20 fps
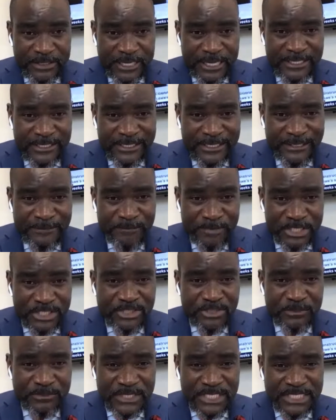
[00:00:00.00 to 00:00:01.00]
Catholic
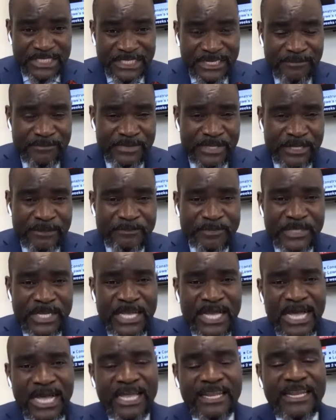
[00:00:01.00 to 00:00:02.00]
bishops in Zambia.
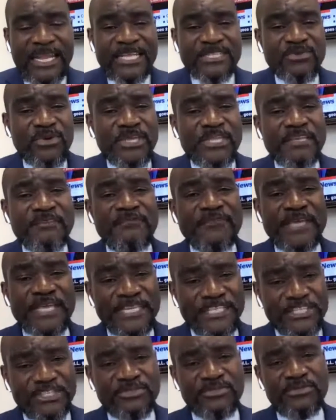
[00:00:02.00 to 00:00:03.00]
And that's why they've
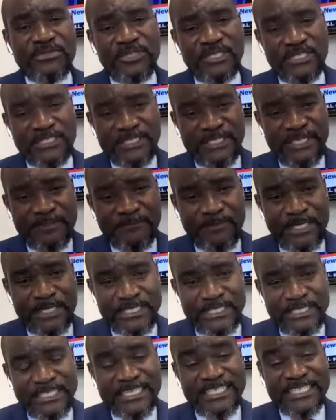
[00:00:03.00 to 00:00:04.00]
issued this statement.
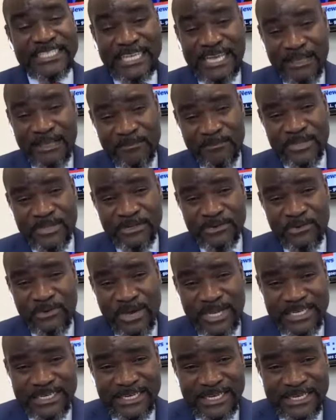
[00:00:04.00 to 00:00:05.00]
It has come in
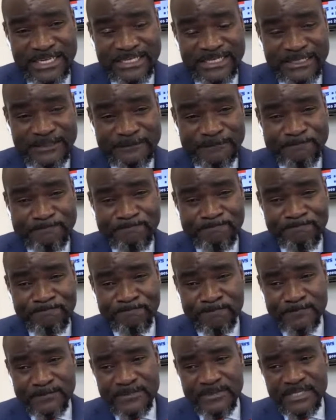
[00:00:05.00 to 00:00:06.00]
quite late,
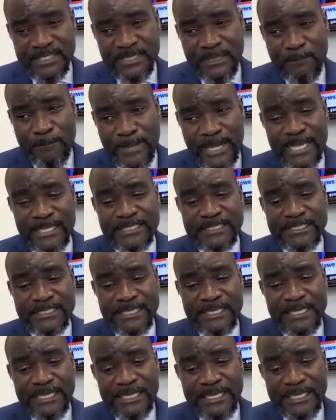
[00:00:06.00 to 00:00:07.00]
but
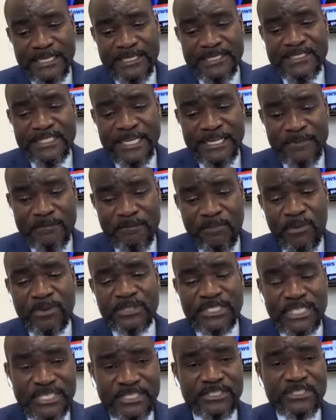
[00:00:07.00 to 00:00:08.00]
it is an
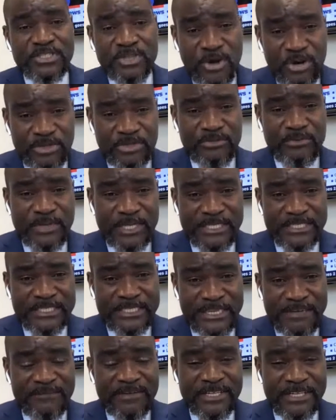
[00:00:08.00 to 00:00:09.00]
important document
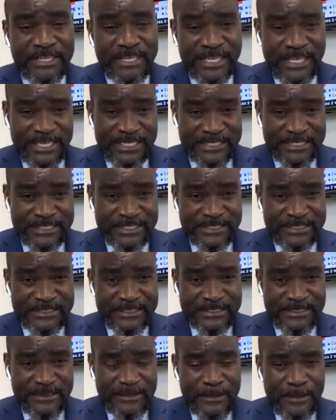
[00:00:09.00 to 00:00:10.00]
nevertheless.
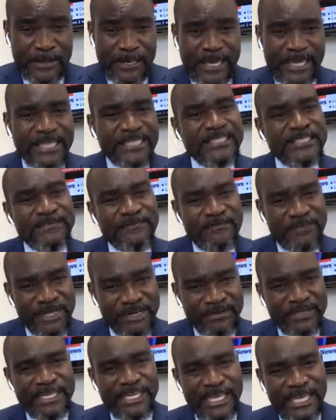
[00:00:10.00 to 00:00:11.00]
Okay, it's
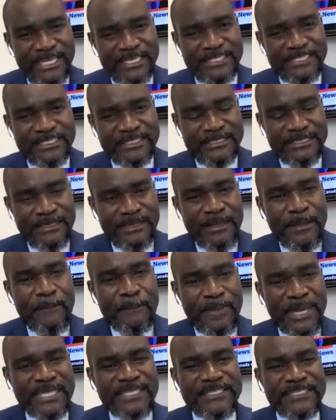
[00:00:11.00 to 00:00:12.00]
very late,
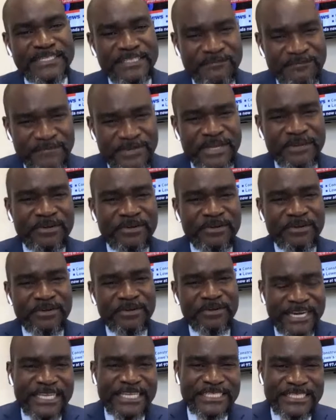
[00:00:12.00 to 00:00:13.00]
but it's a very
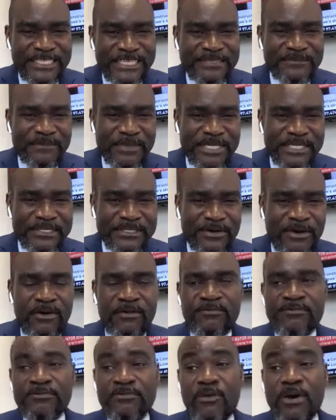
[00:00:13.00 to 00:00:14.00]
clear statement
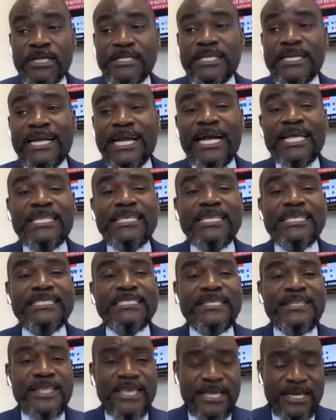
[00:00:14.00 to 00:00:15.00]
of what the
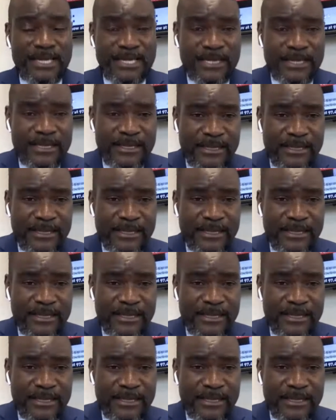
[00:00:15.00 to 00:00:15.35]
Catholics think